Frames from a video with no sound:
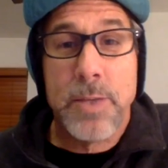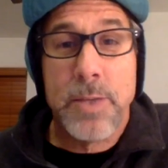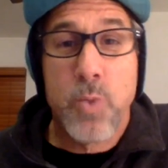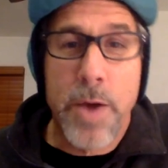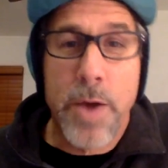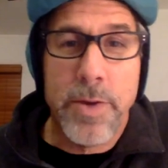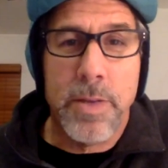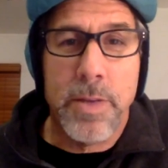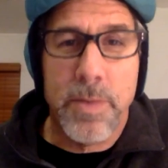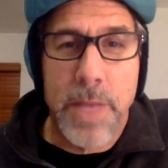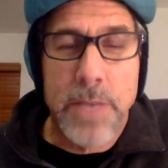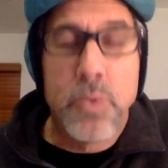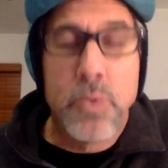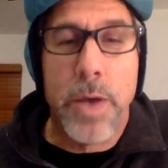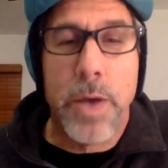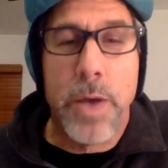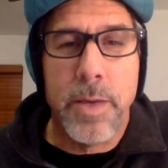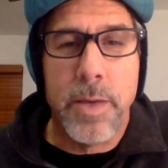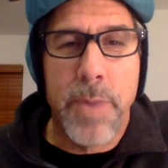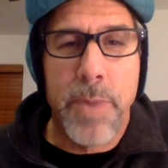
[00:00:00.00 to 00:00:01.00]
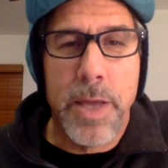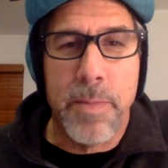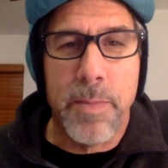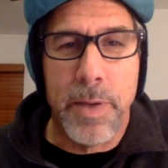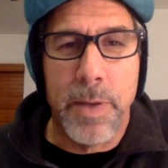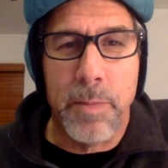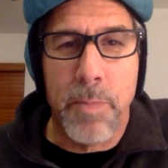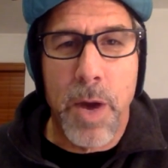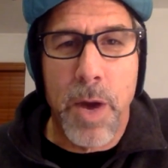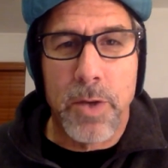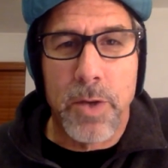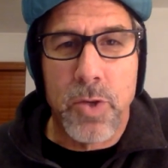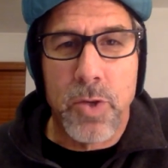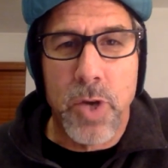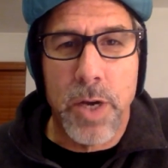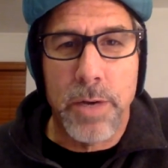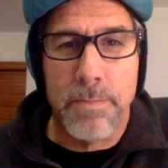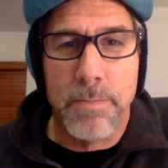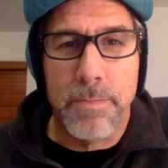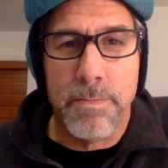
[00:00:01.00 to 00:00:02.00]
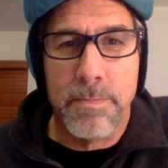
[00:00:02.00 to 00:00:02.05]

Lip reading: why you get paid the big bucks, right?